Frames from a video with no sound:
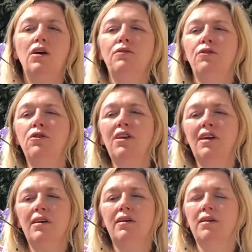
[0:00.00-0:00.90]
for
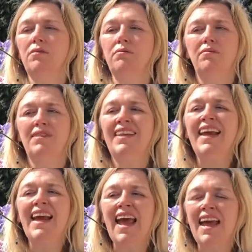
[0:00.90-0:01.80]
the
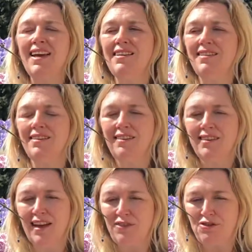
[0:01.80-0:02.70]
decades and
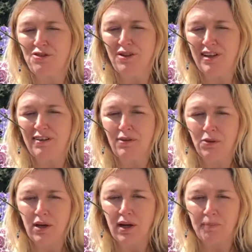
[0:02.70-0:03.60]
centuries to
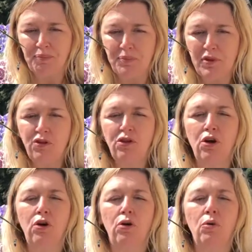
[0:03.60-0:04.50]
come.
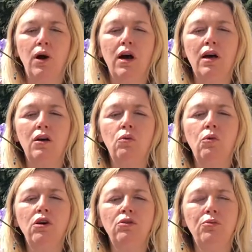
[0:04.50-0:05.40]
So
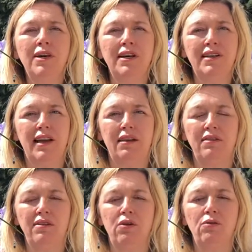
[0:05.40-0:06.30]
what were they?
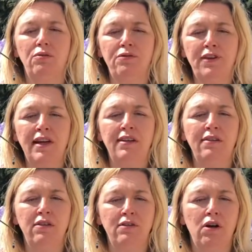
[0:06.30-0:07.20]
So
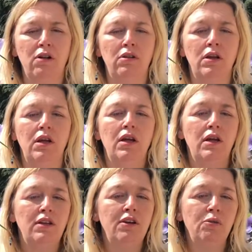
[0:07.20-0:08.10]
first of all,
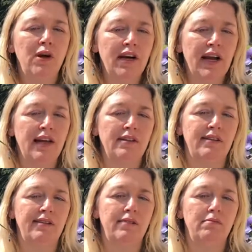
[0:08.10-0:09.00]
the work
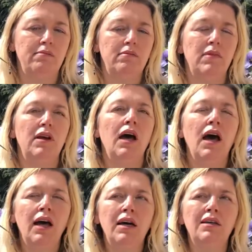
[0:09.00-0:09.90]
ethos,
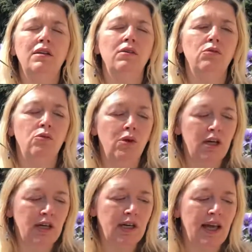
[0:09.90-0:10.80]
hard
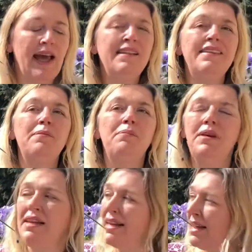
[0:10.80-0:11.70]
work, and the
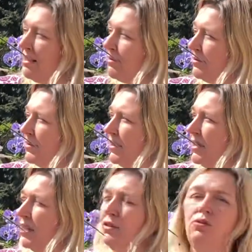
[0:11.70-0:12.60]
belief
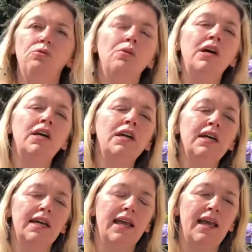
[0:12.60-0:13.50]
that work
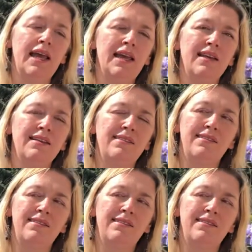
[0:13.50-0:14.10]
is